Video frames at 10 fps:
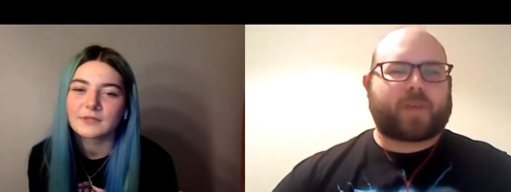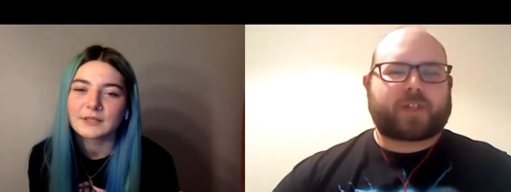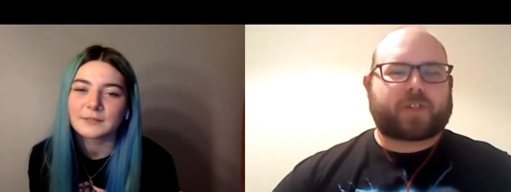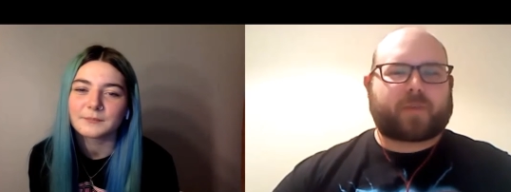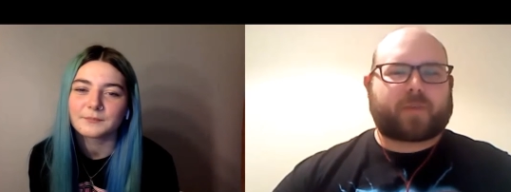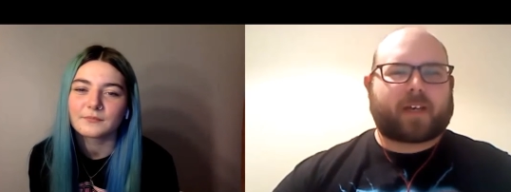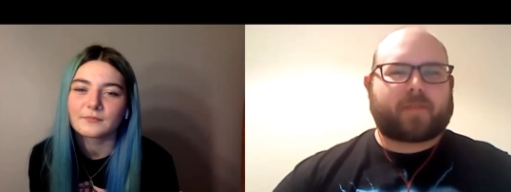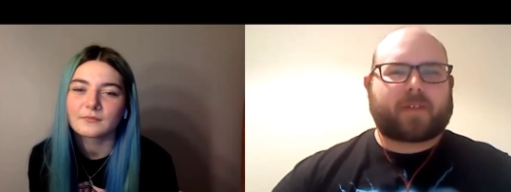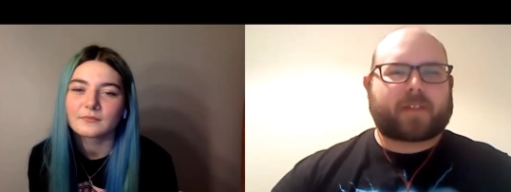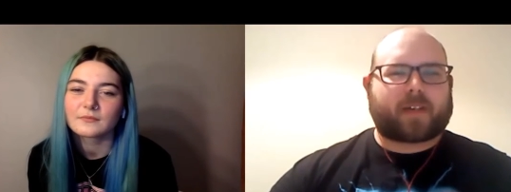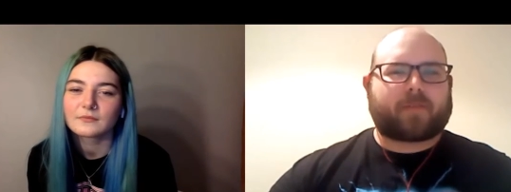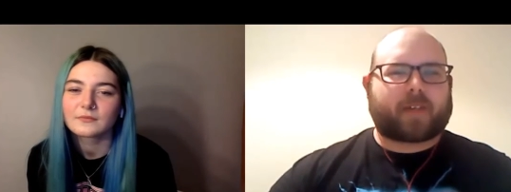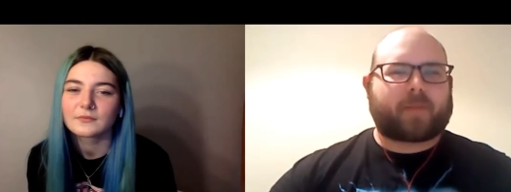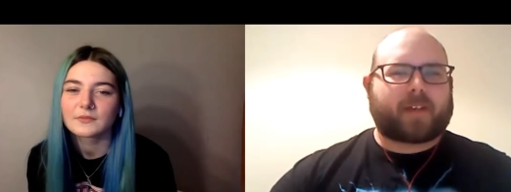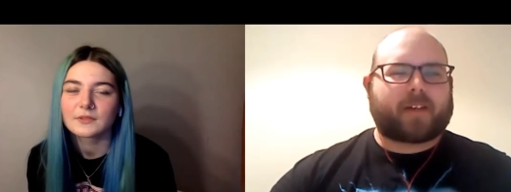Speaker 1: wizards and what have you. Is that, would
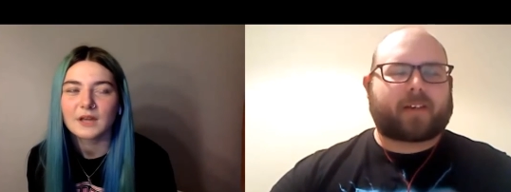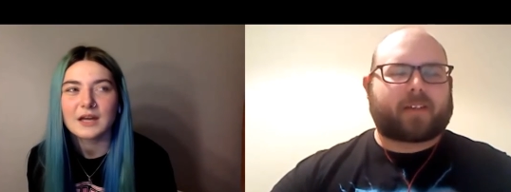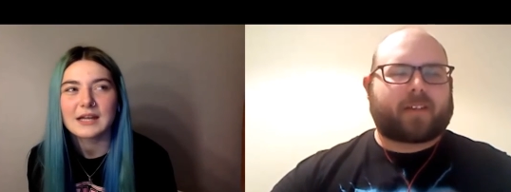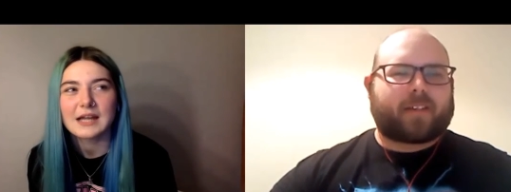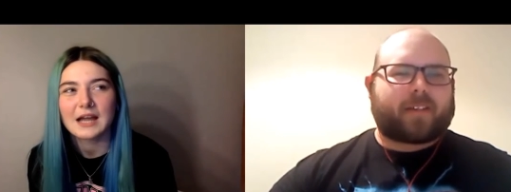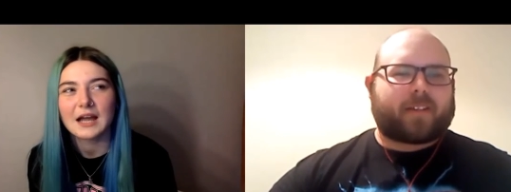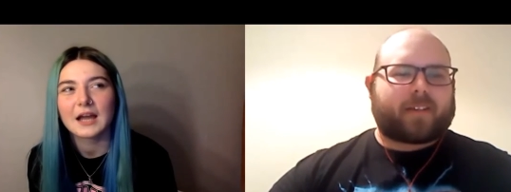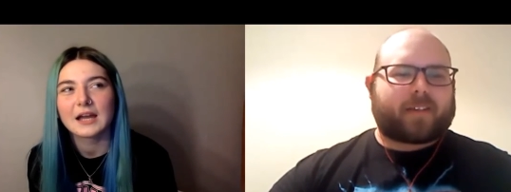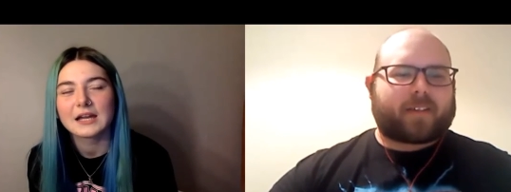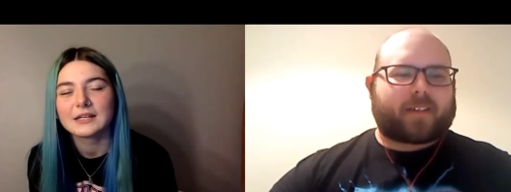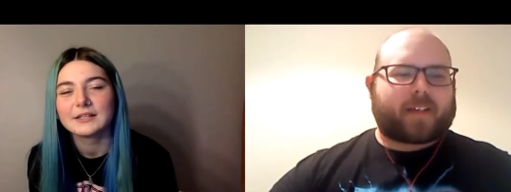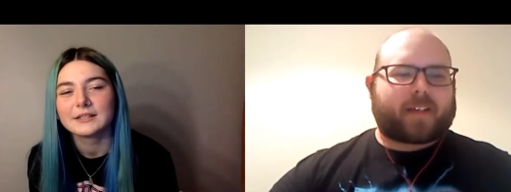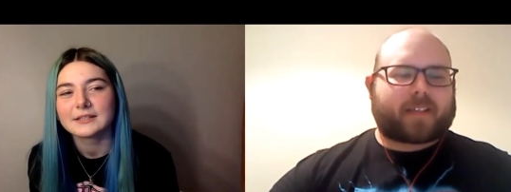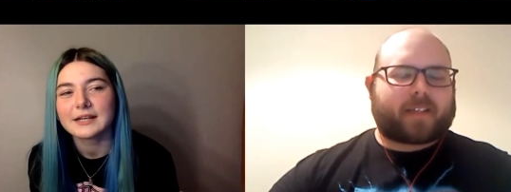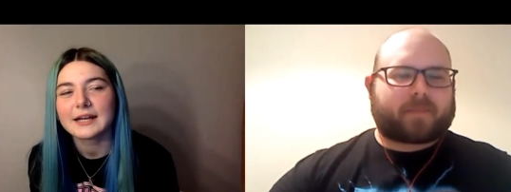that be your kind
Speaker 2: of
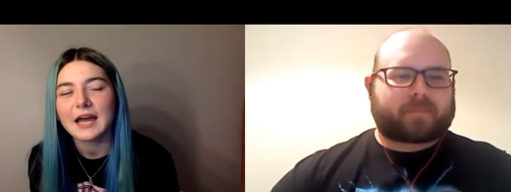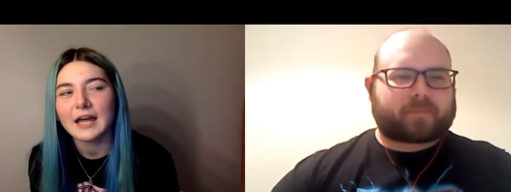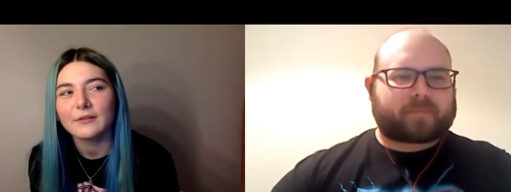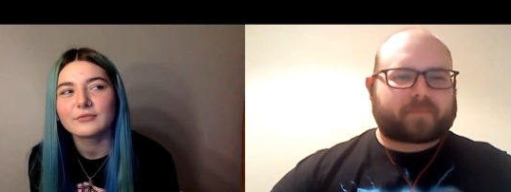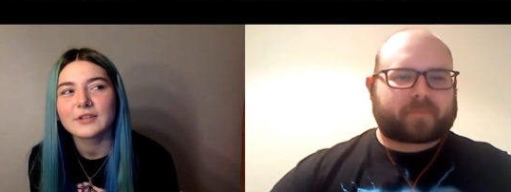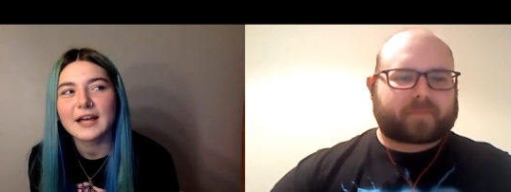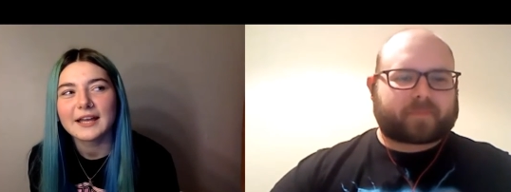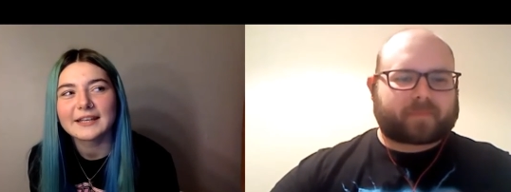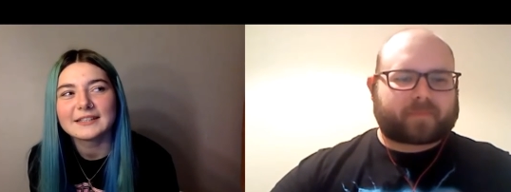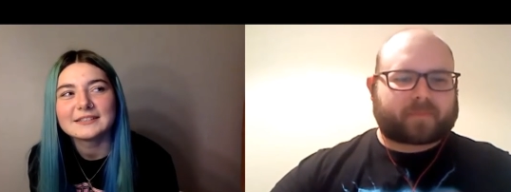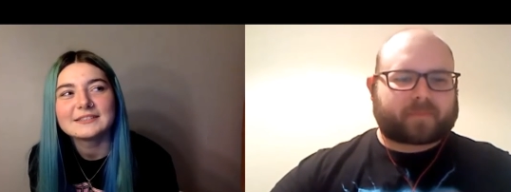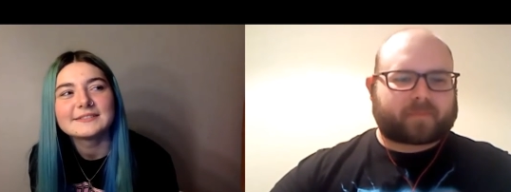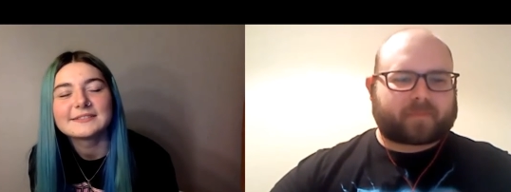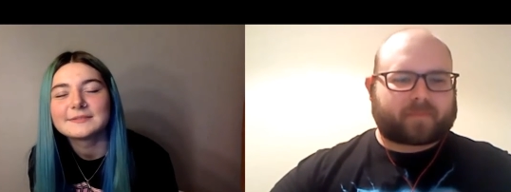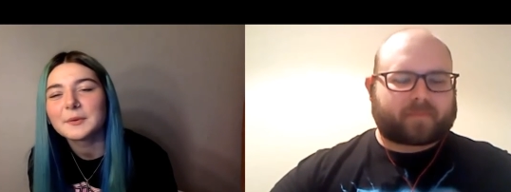style? High flying,
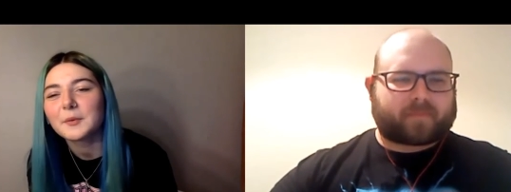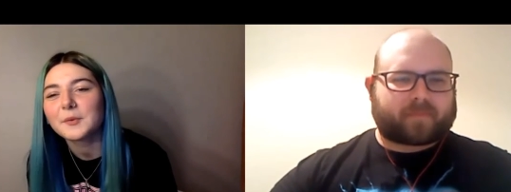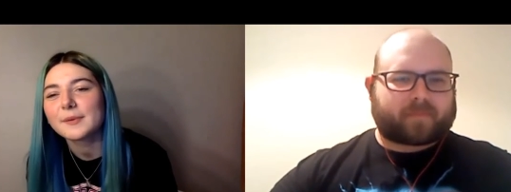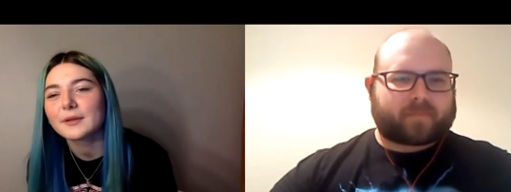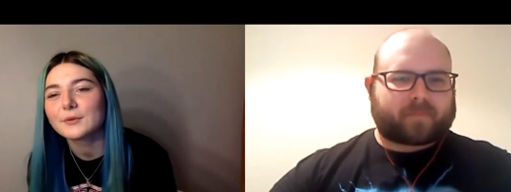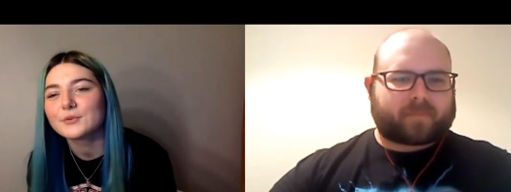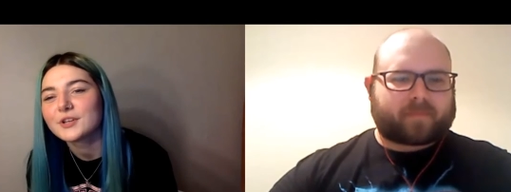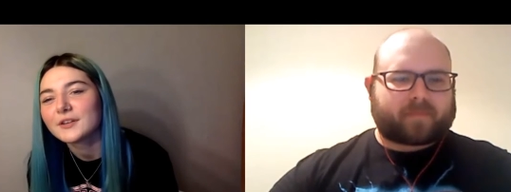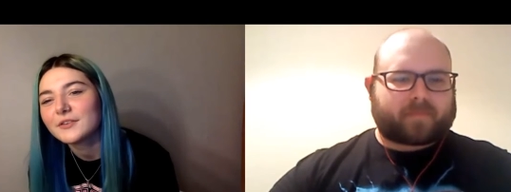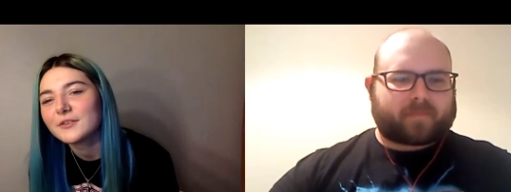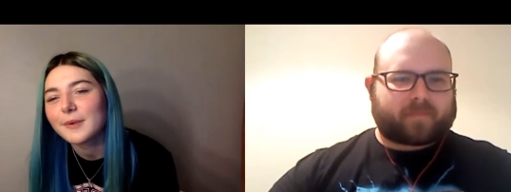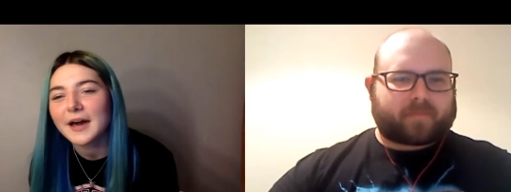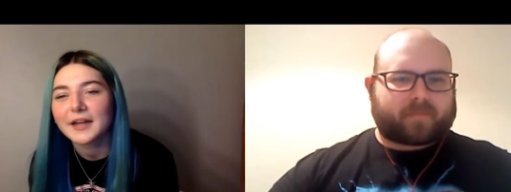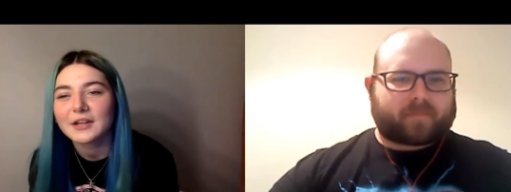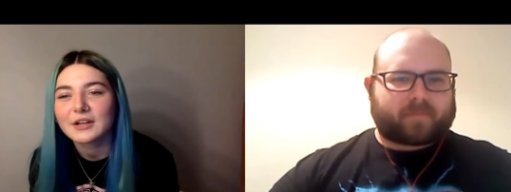maybe a wee bit lucha
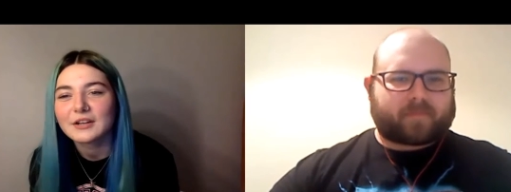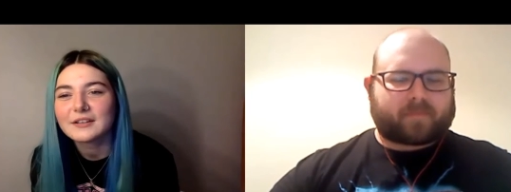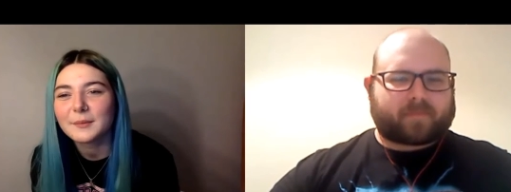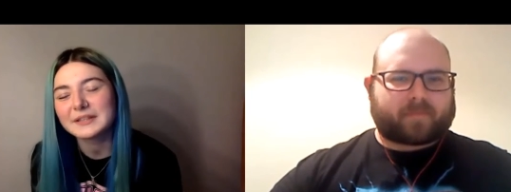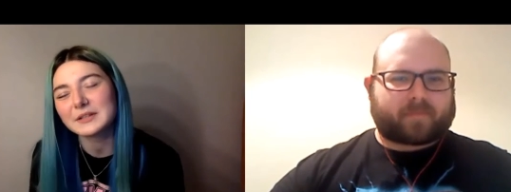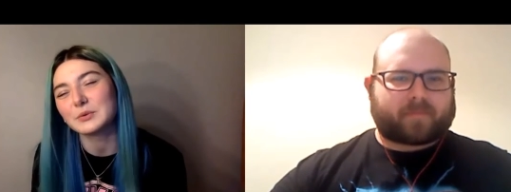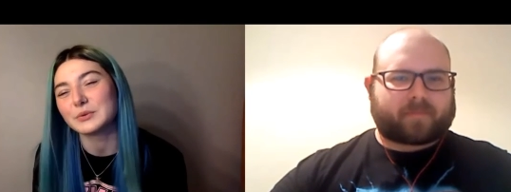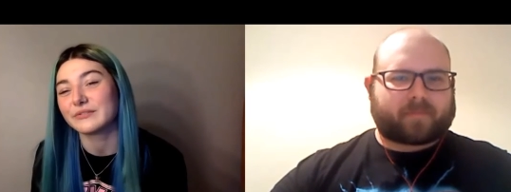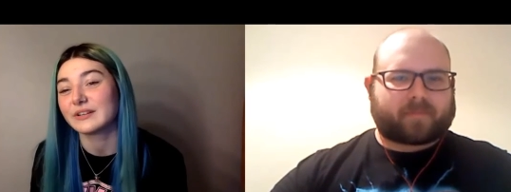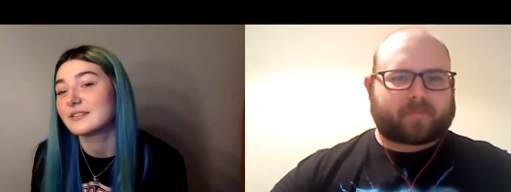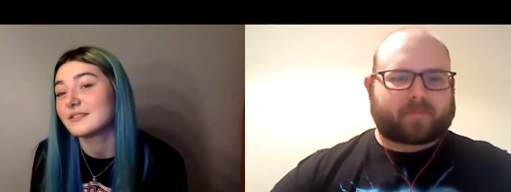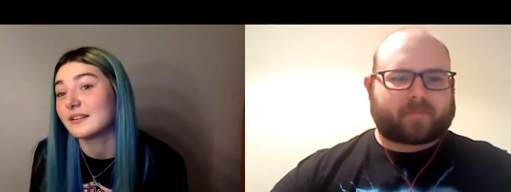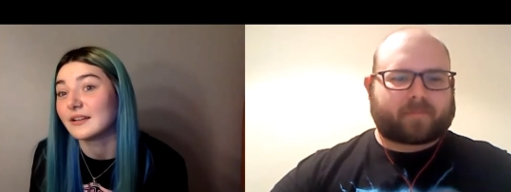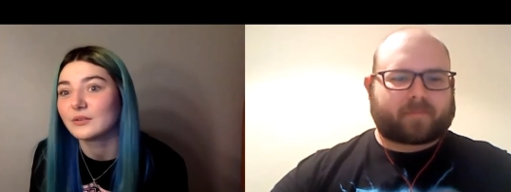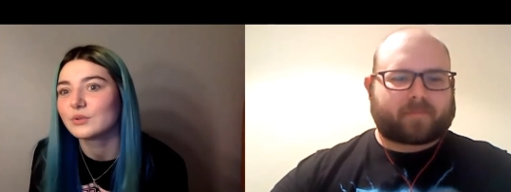inspired. I wouldn't go as far to say
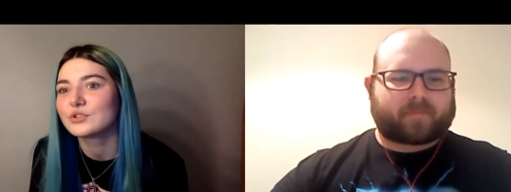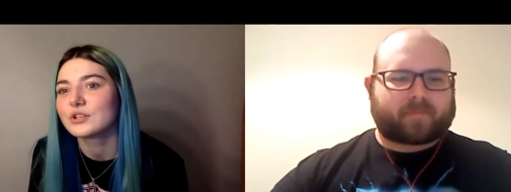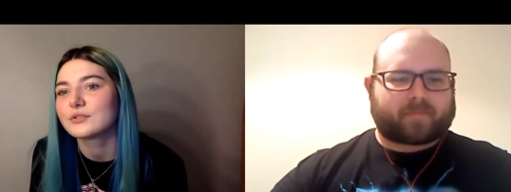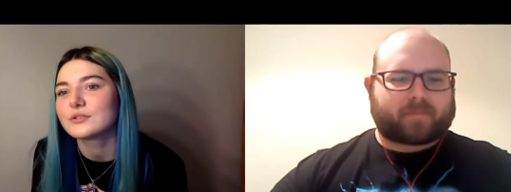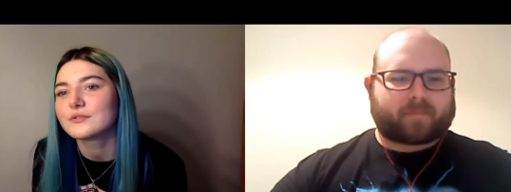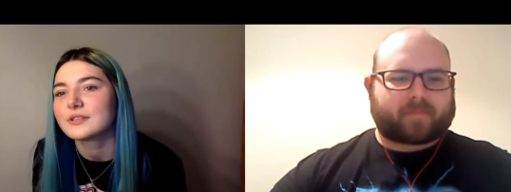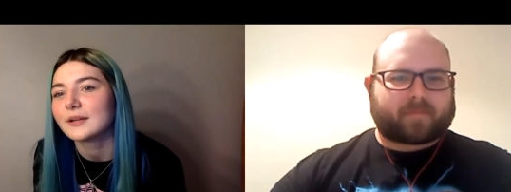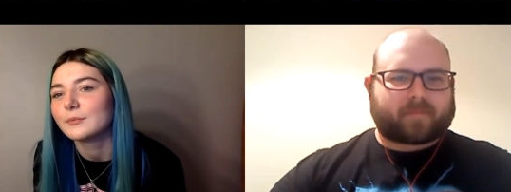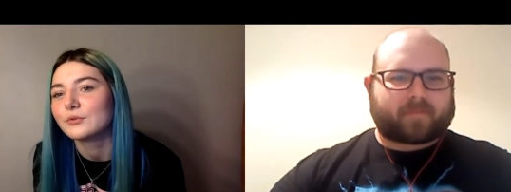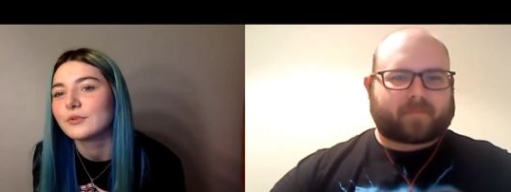like lucha, because I'm